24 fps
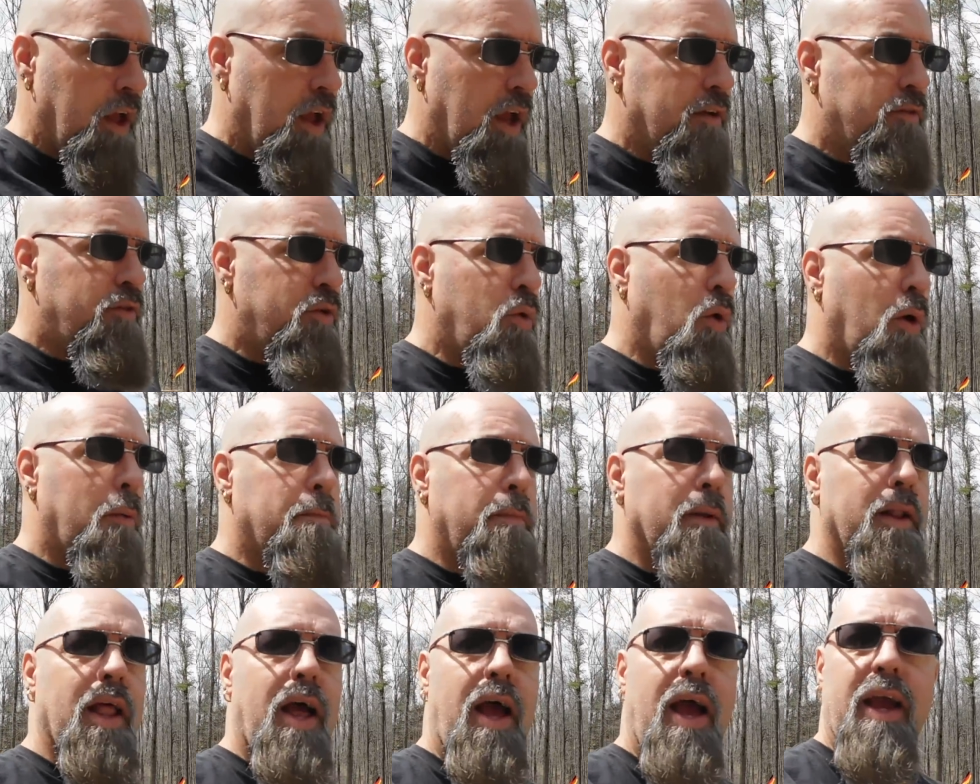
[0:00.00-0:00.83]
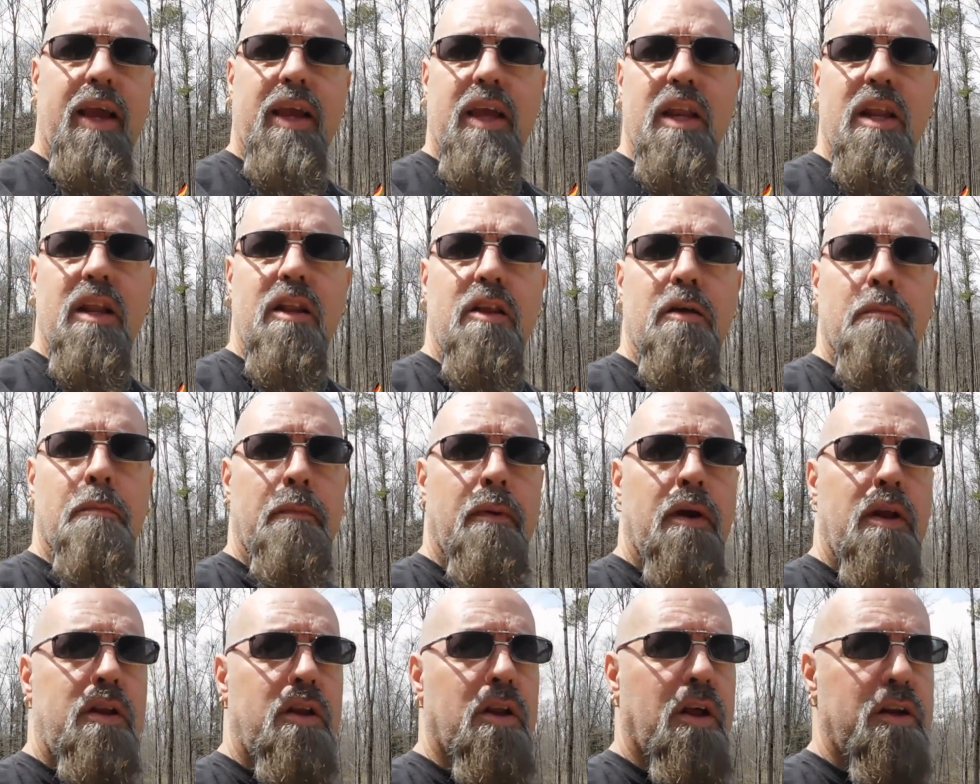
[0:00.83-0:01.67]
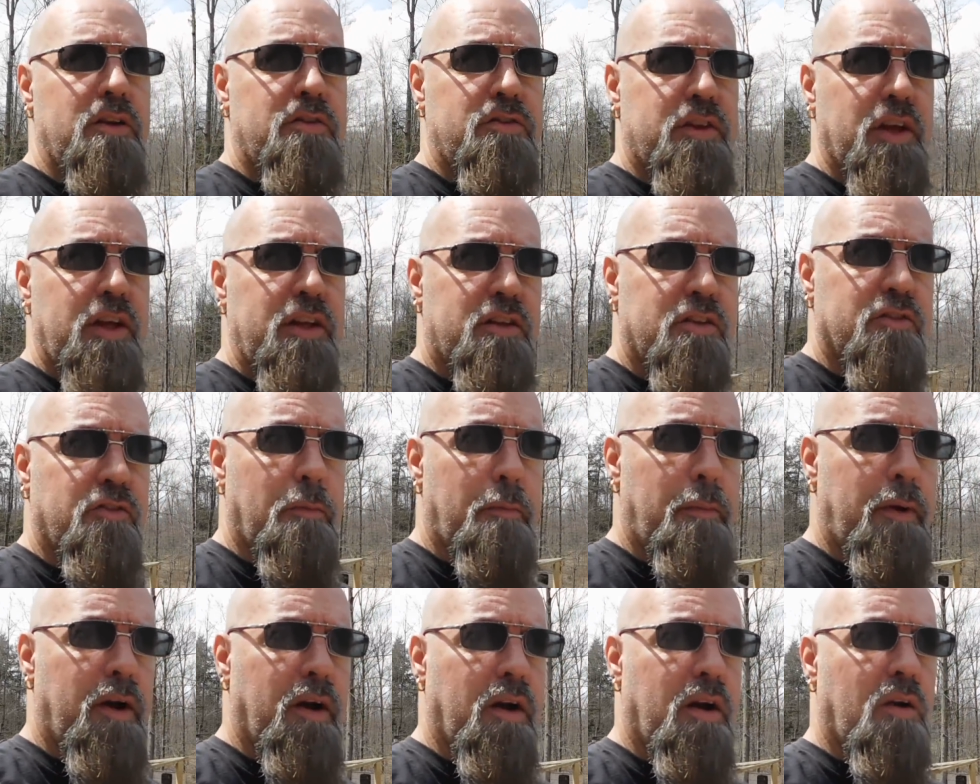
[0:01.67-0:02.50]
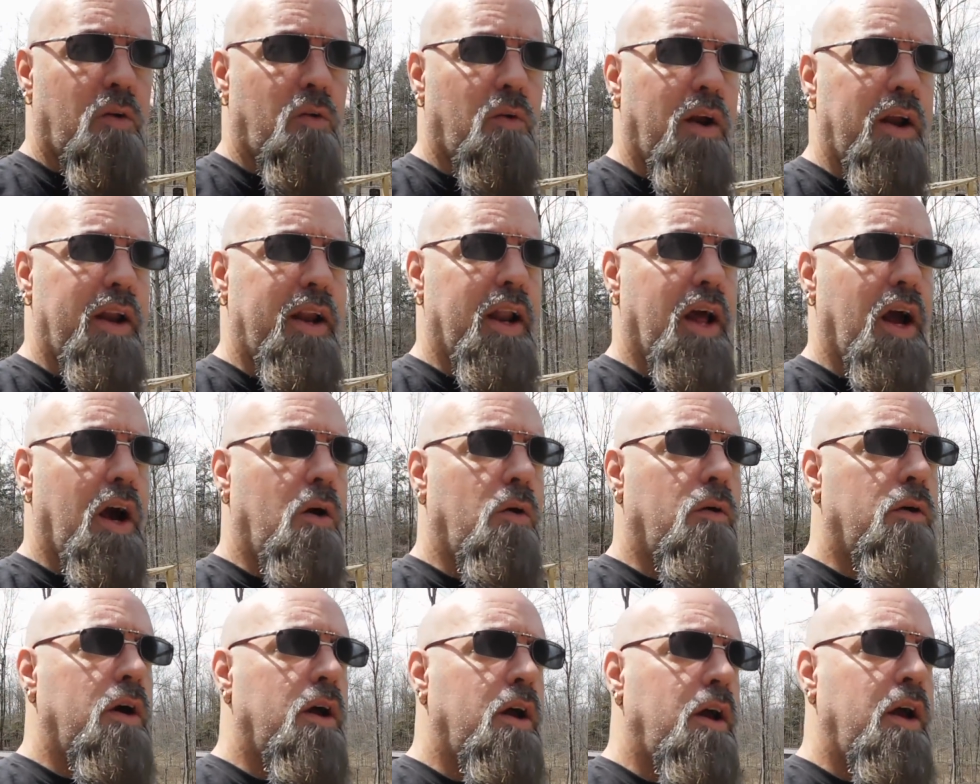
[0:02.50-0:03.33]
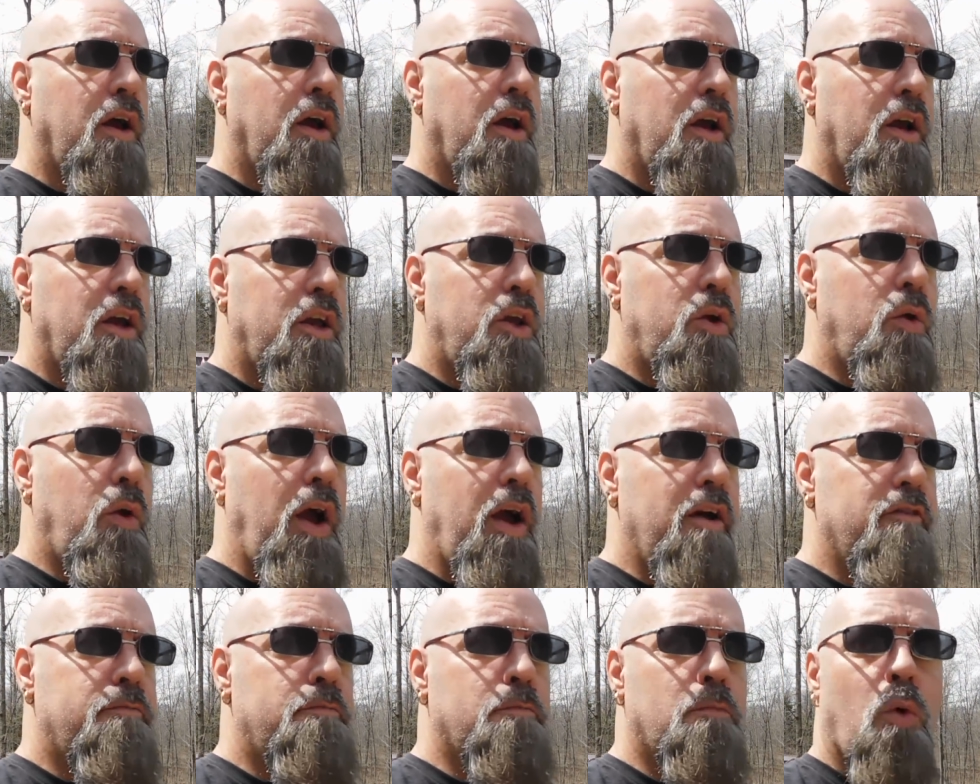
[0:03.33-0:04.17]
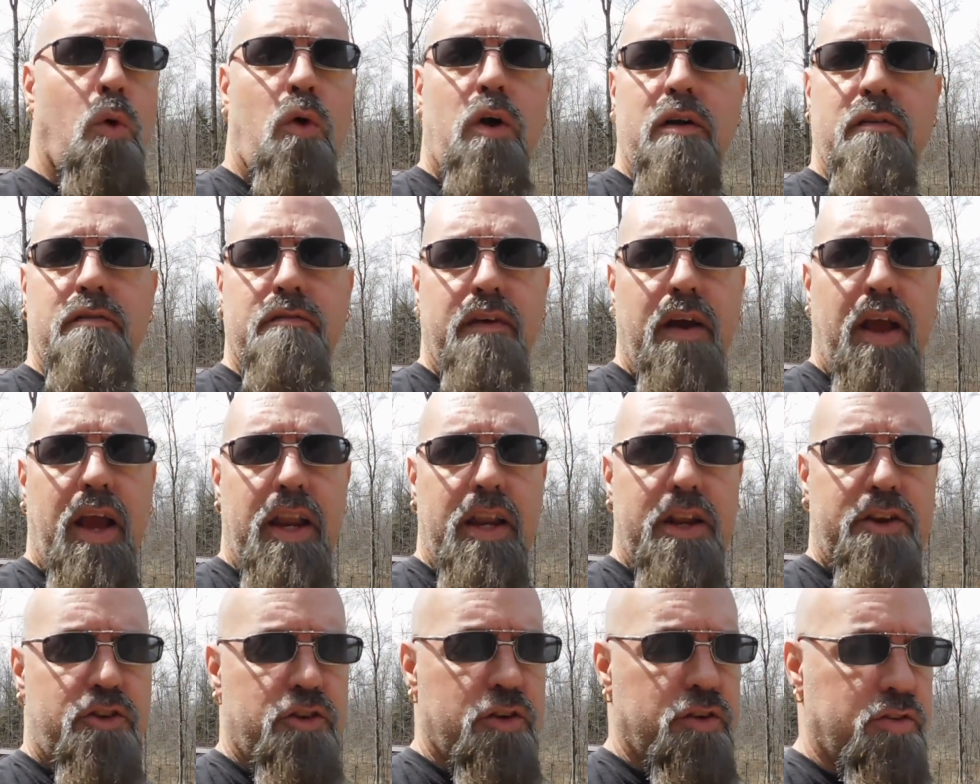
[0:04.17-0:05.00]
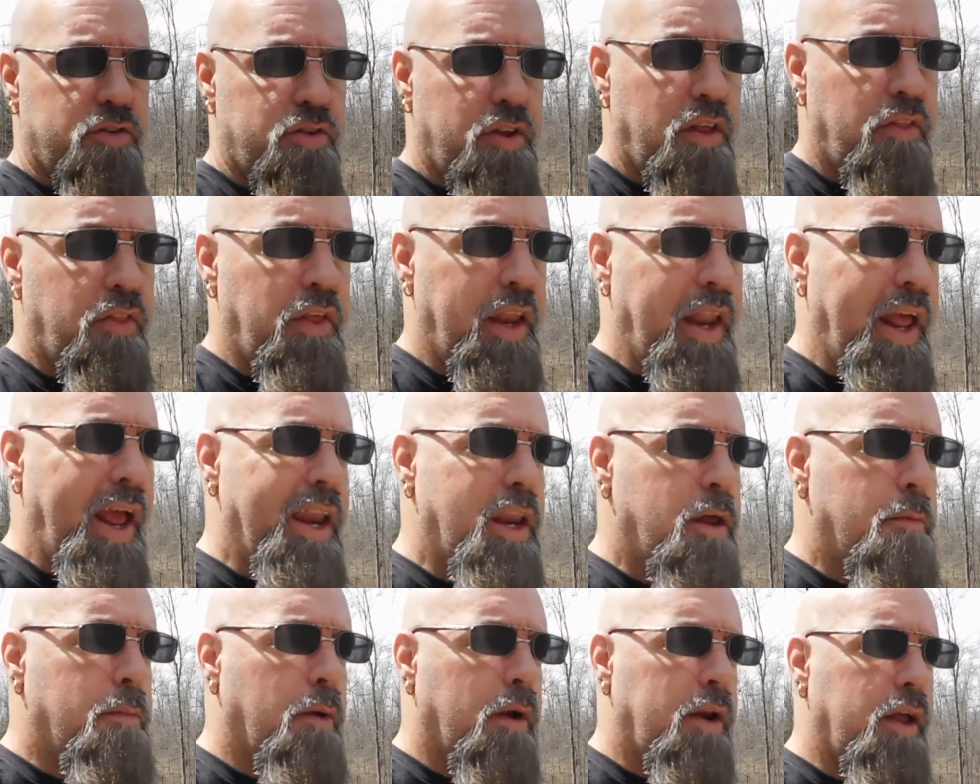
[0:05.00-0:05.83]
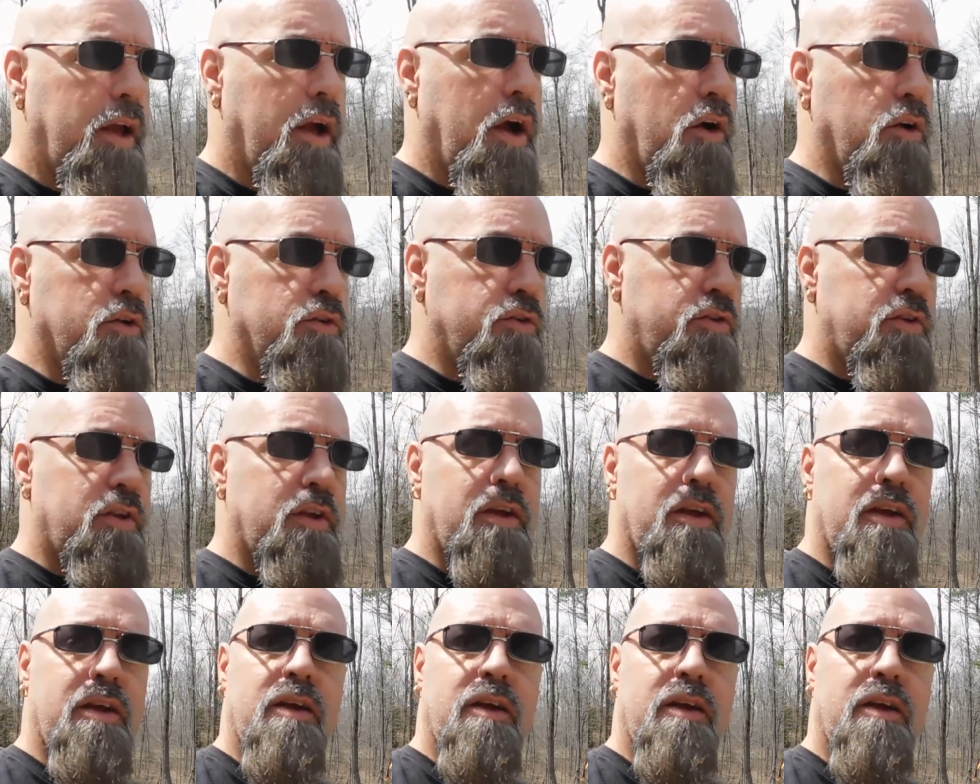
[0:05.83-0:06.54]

If you are black and in the United States of America right now, you have more advantages than anybody else.